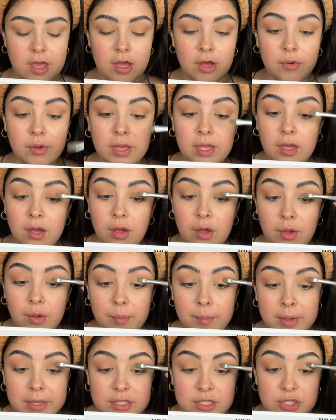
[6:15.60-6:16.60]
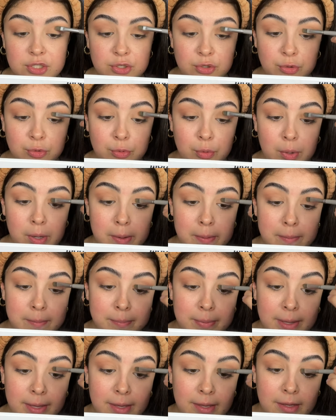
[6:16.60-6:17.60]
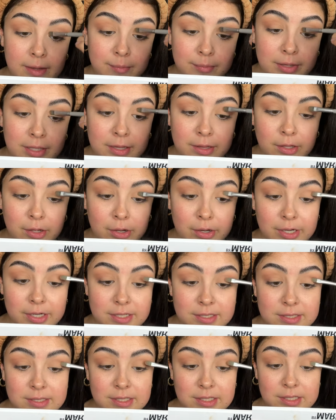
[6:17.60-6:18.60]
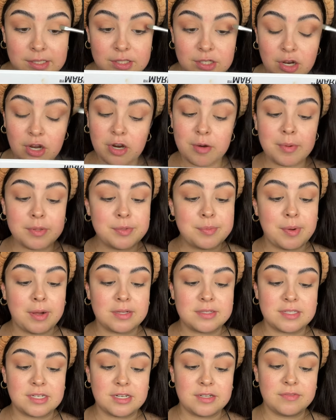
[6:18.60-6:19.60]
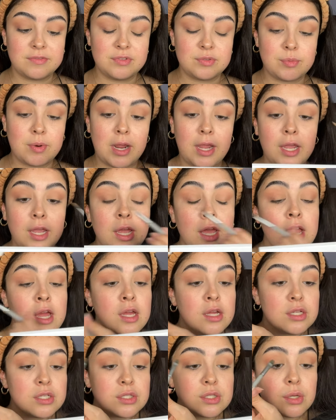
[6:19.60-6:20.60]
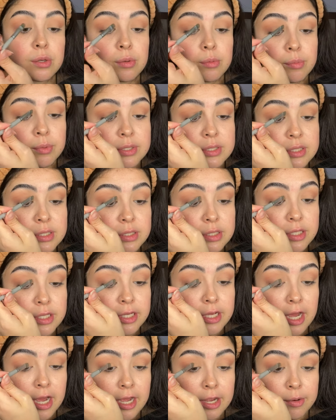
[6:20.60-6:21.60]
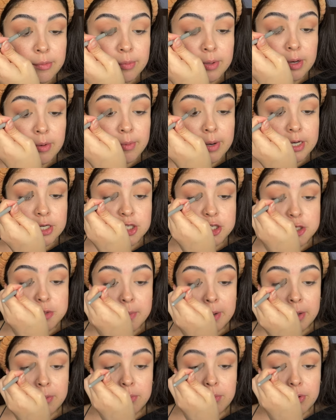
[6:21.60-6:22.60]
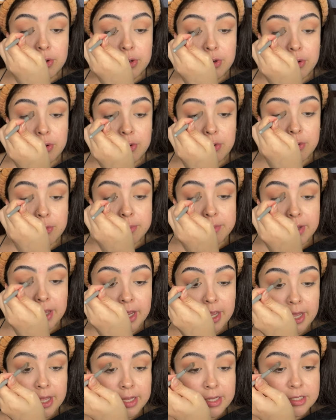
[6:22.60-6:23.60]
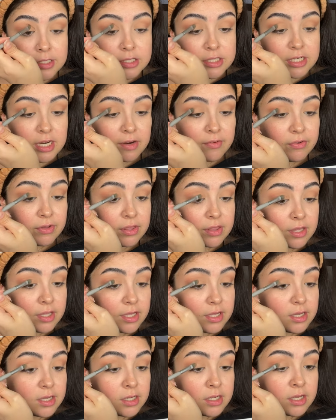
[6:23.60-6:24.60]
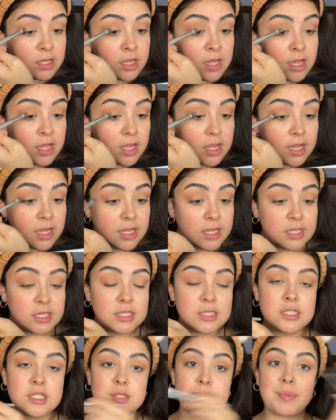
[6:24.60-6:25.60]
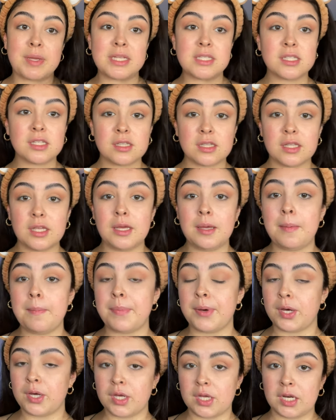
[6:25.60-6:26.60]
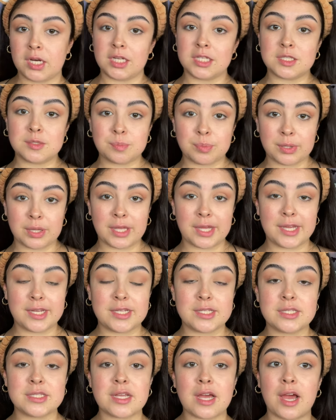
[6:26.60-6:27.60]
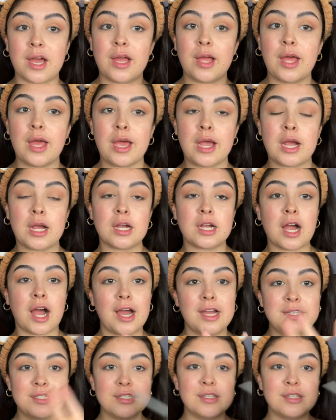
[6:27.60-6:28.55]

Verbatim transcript: Okay, y'all, but to be completely honest, let's talk about the positives, right? So recently I rearranged my room and everything is basically put in its place. I kind